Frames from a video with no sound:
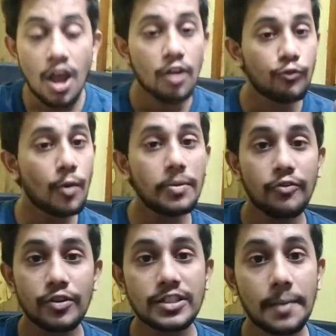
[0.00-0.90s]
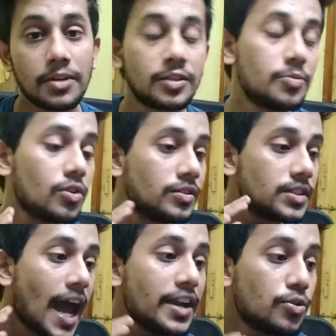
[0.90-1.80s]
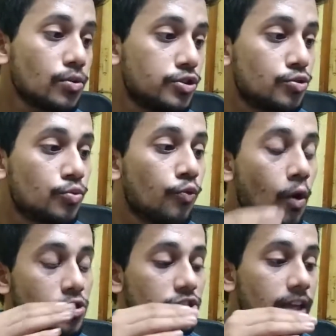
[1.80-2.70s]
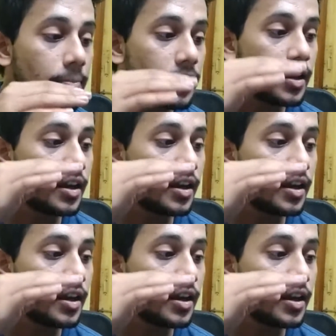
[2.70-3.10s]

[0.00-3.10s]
from different chapters, because I told you, watch them